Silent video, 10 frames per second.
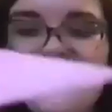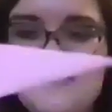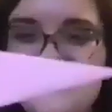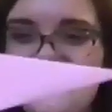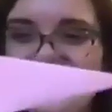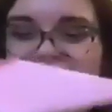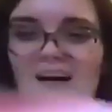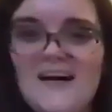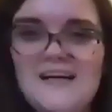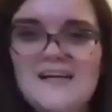You've
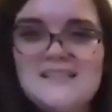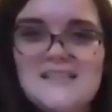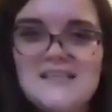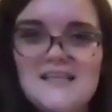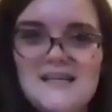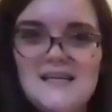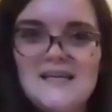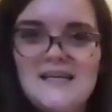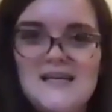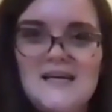got
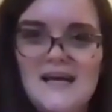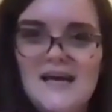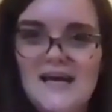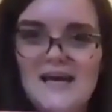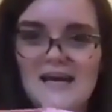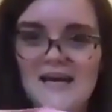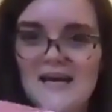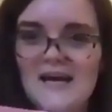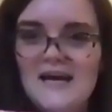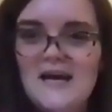
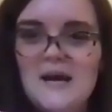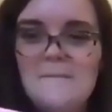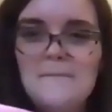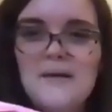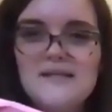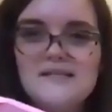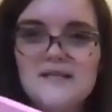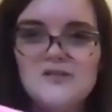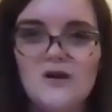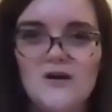a
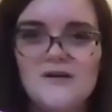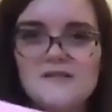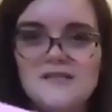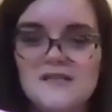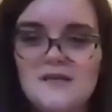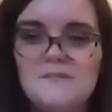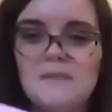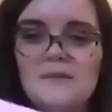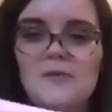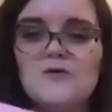basic dart,
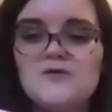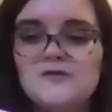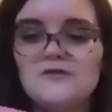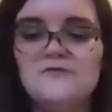my personal